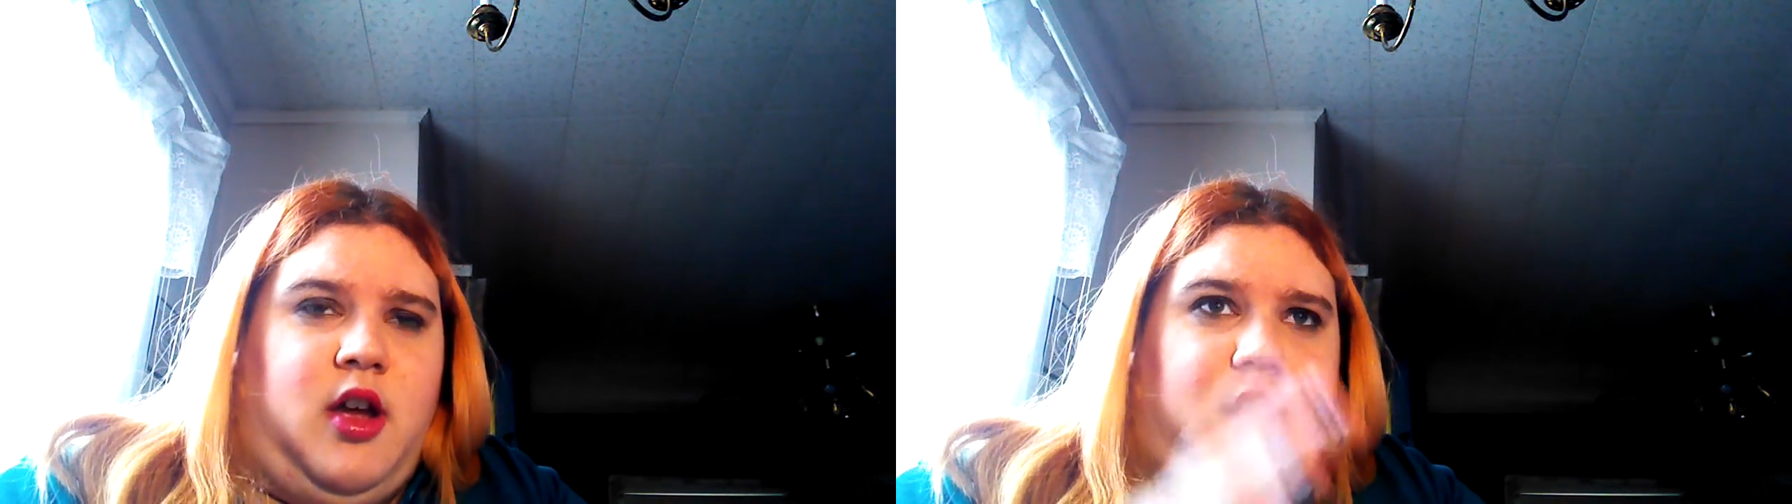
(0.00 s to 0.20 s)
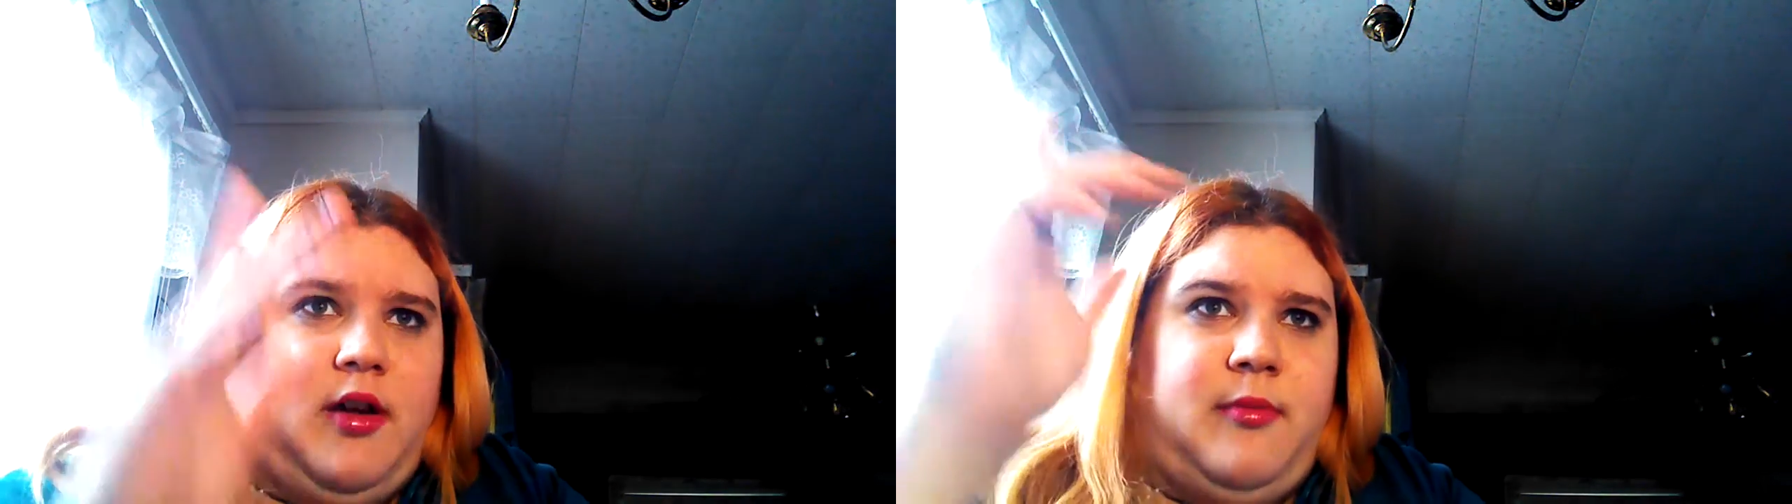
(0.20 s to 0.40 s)

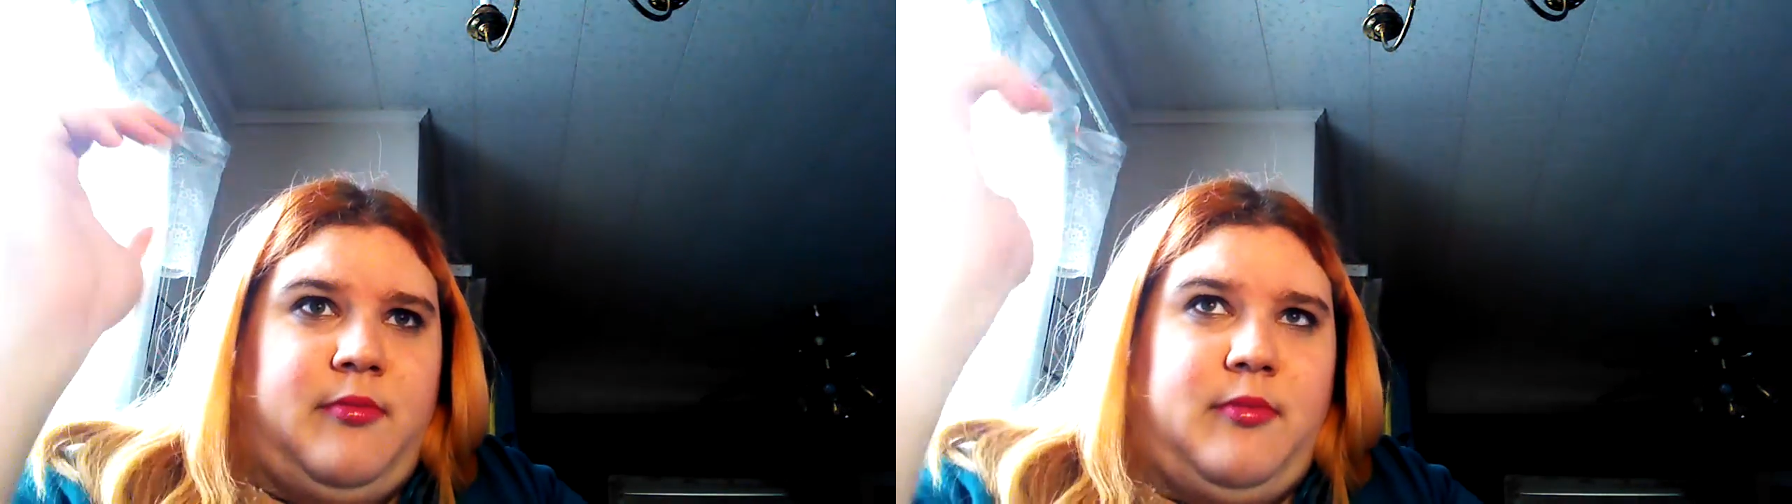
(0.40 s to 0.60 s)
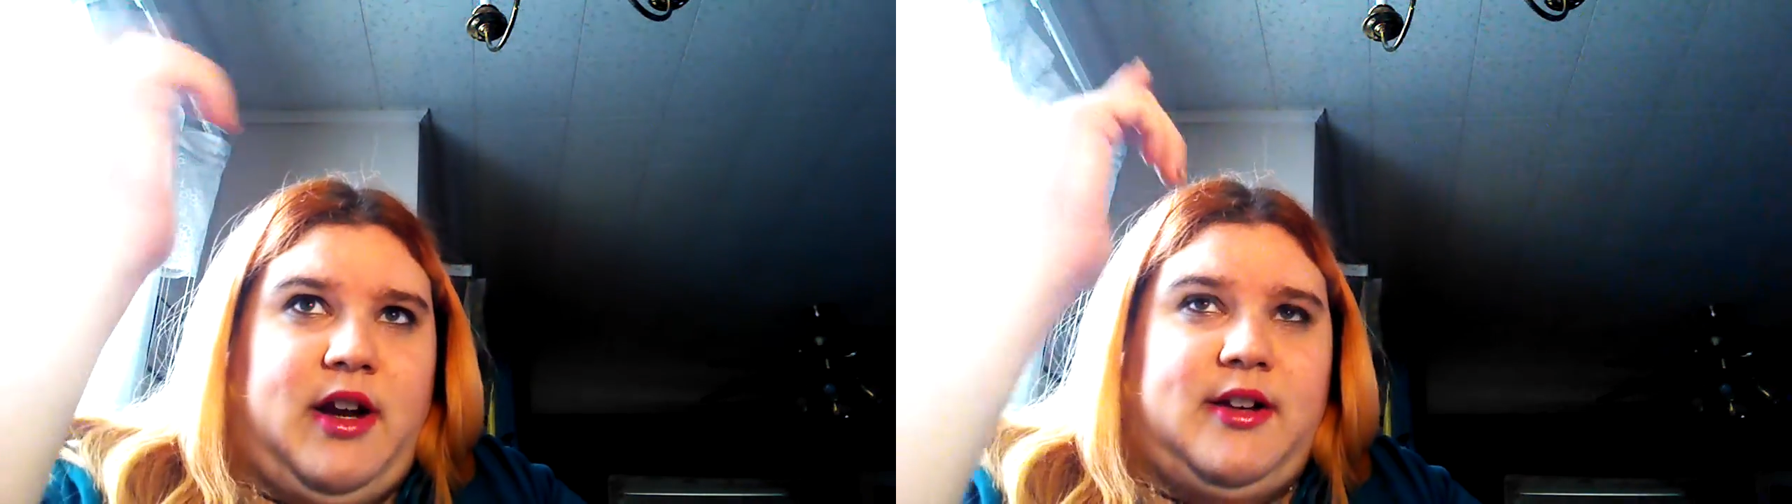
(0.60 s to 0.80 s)

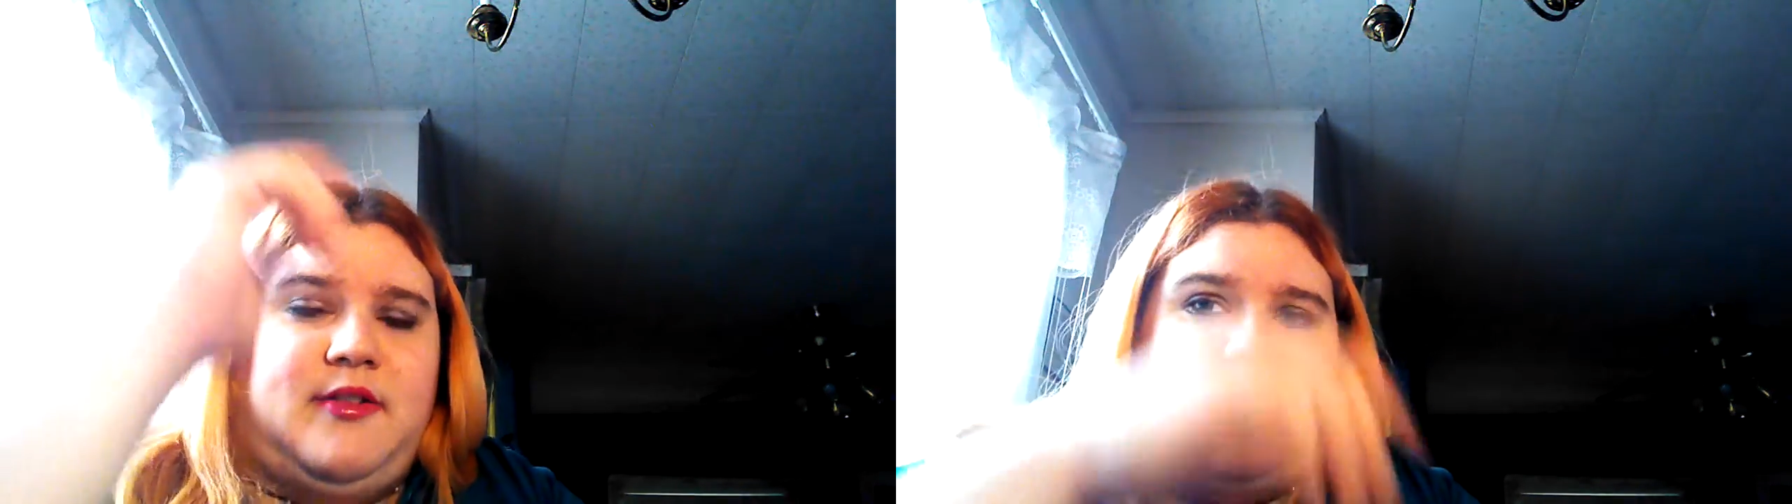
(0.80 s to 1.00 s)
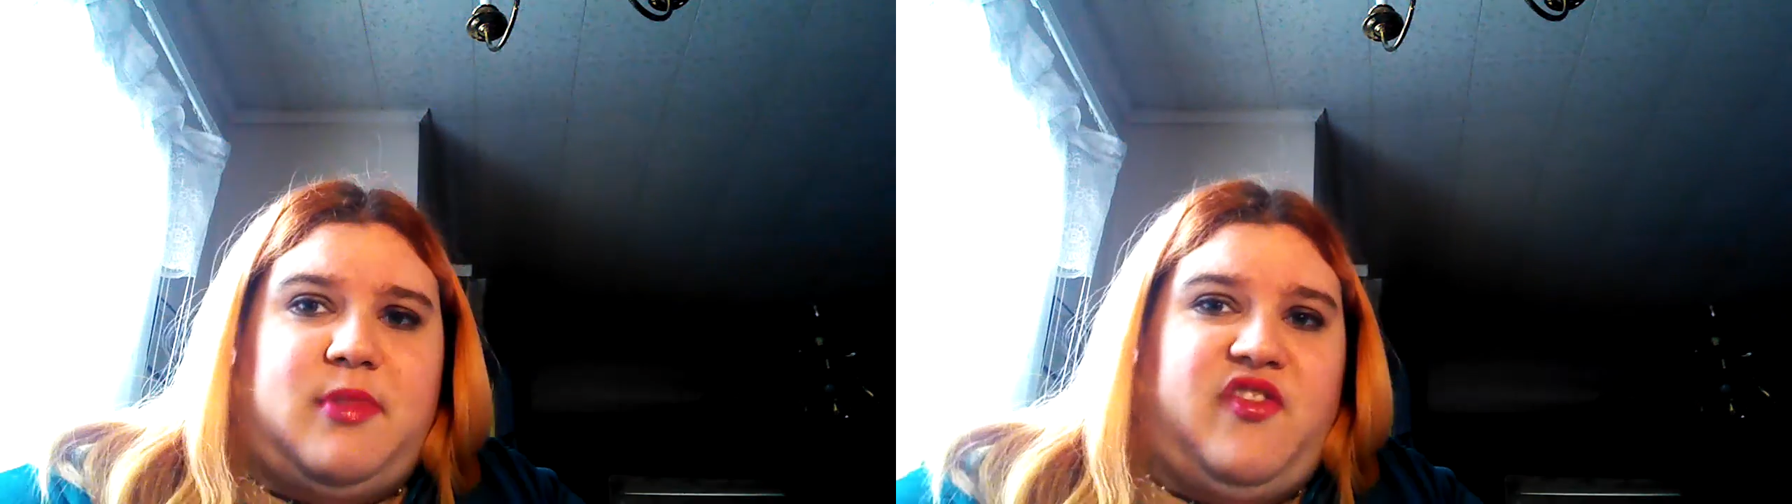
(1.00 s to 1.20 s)
Um, mine
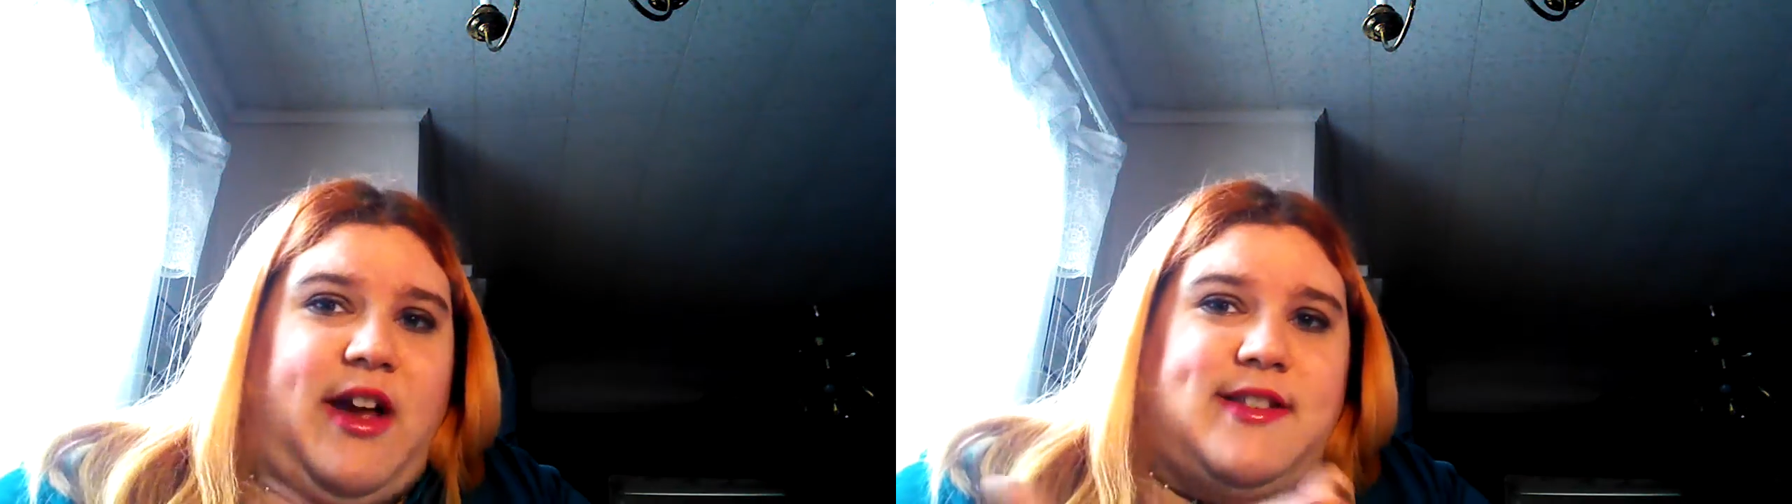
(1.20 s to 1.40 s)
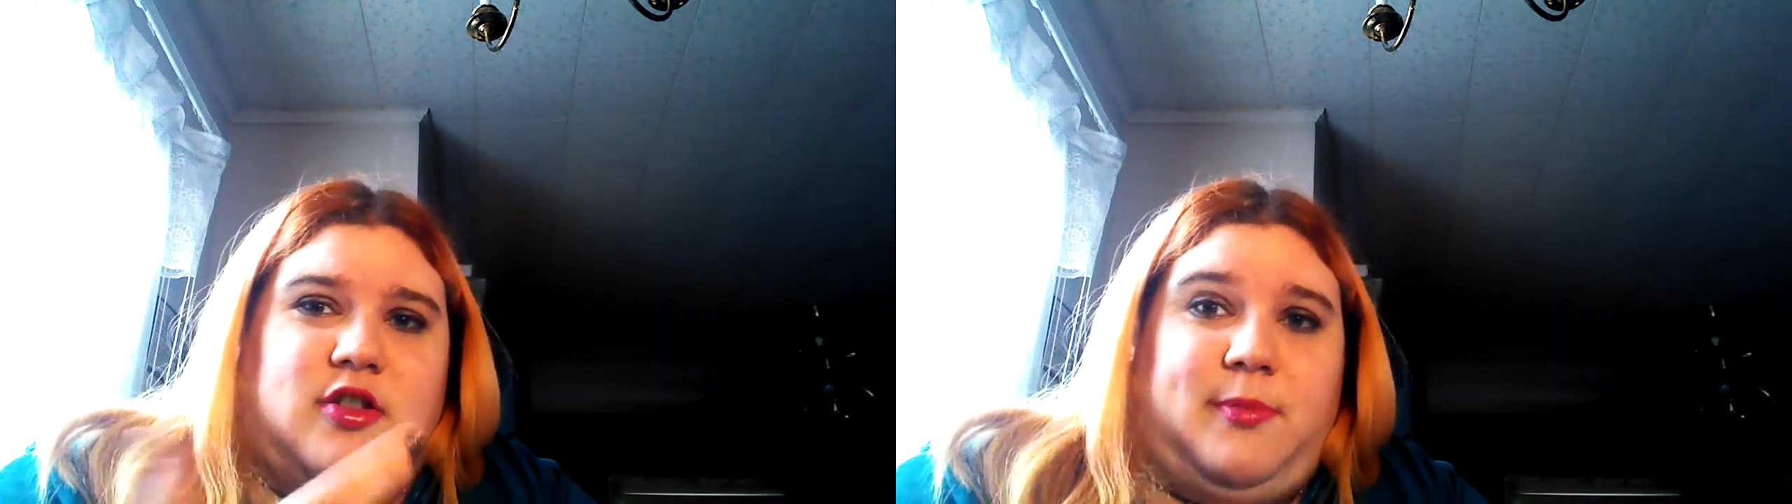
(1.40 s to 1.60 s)
goes on my
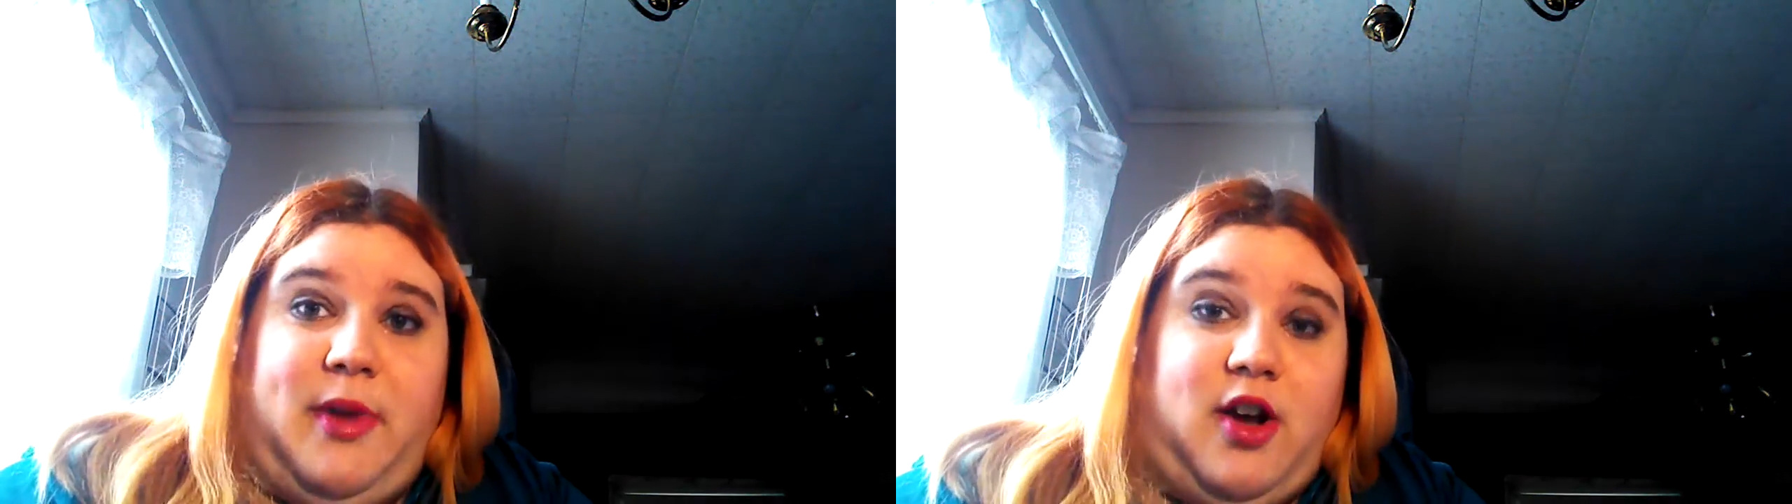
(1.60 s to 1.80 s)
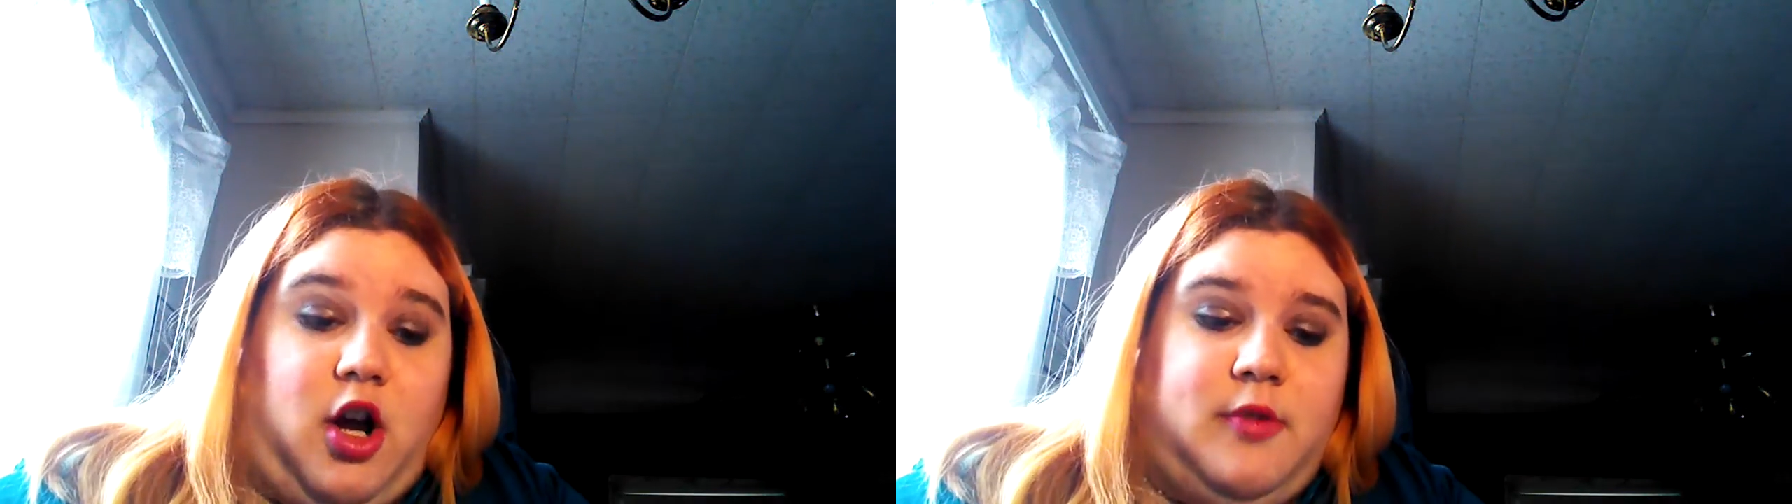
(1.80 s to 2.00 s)
visor in
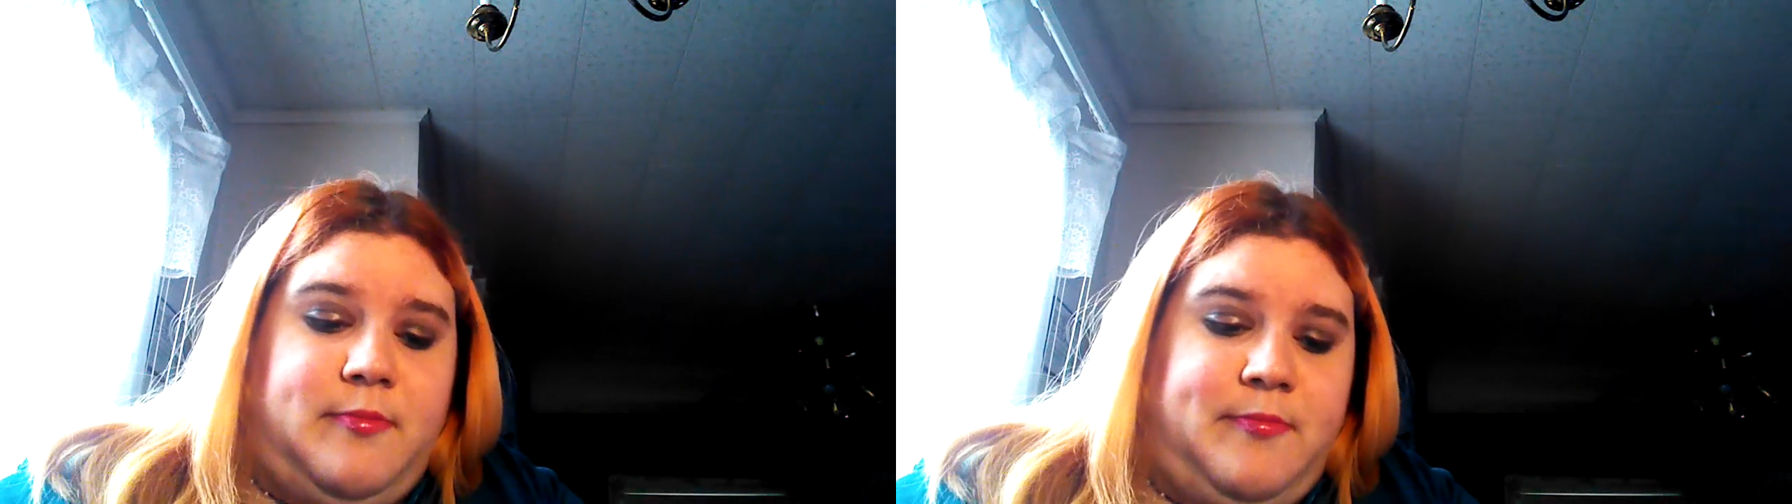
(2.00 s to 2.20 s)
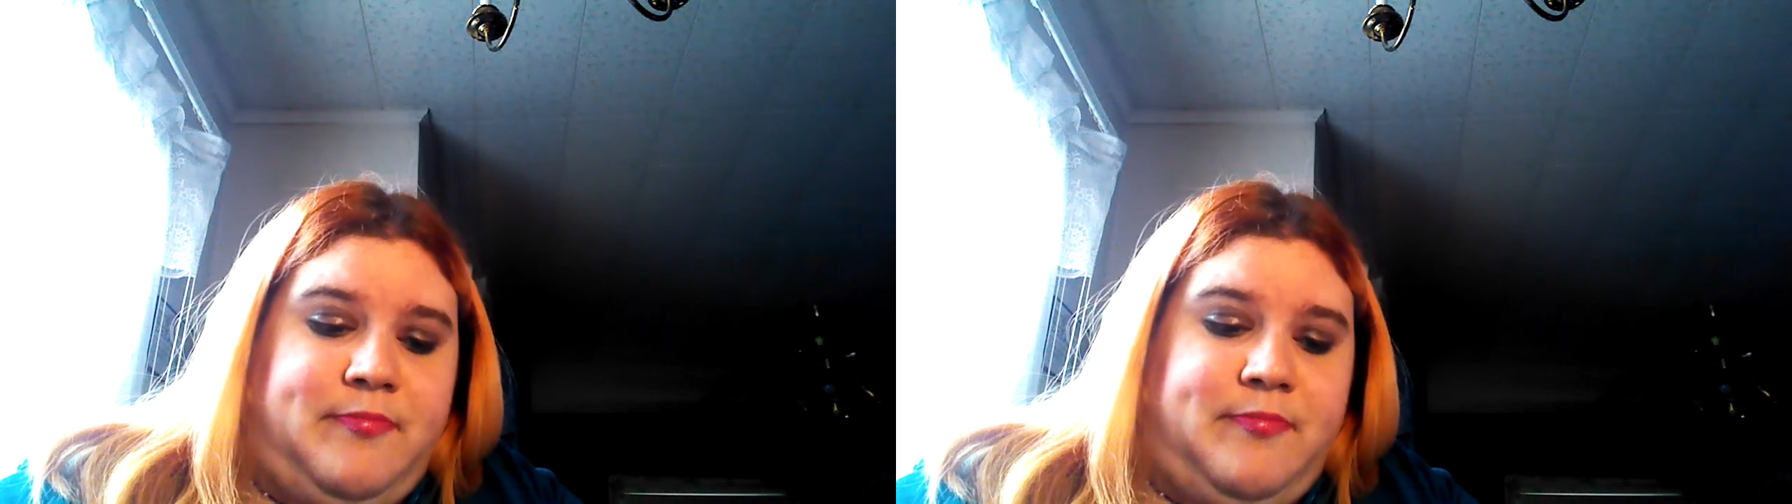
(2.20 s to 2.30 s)
my car.